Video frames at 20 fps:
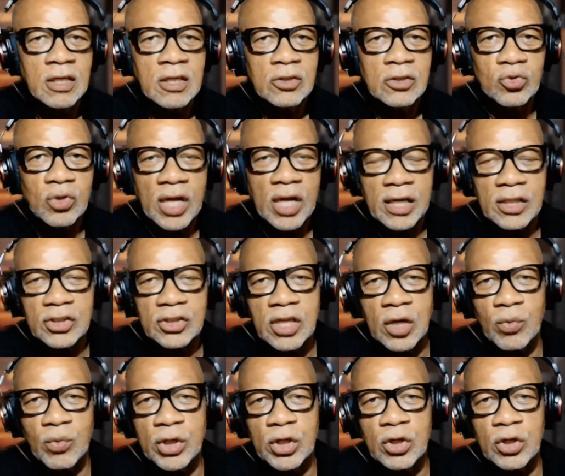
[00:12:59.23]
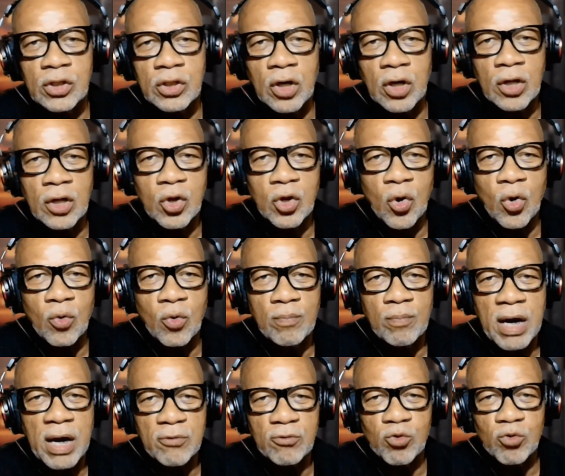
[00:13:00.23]
So like I said, we're going to clone
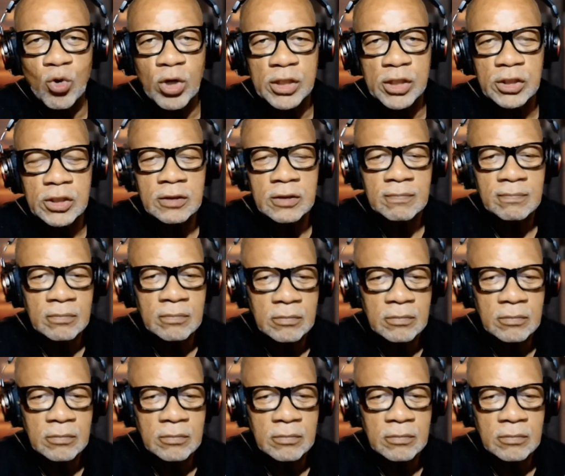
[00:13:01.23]
my voice